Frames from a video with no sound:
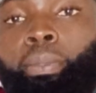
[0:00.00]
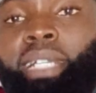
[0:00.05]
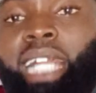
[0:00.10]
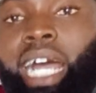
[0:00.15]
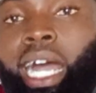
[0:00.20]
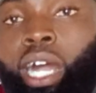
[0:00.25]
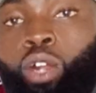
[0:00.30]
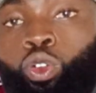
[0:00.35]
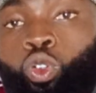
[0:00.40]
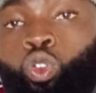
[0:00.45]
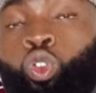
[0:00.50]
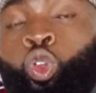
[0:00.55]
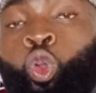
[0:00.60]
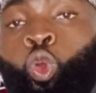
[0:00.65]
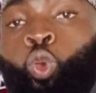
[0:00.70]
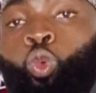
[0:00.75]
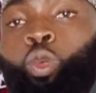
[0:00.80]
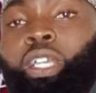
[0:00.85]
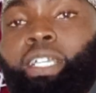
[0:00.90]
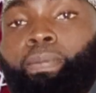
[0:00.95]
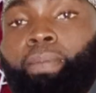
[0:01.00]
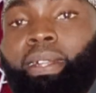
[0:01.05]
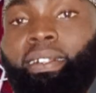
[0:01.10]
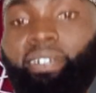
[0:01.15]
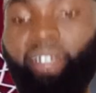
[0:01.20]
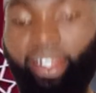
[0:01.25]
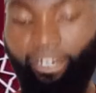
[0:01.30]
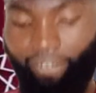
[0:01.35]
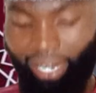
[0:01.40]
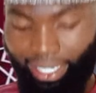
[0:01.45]
nahrun, which
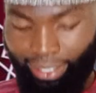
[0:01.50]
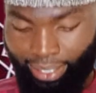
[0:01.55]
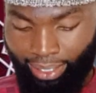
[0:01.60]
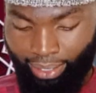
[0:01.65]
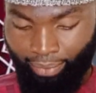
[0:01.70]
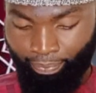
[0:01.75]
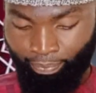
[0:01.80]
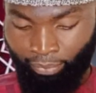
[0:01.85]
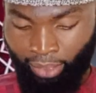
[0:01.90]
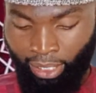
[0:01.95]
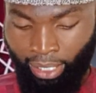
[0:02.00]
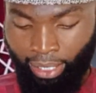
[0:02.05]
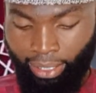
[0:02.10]
means rivers.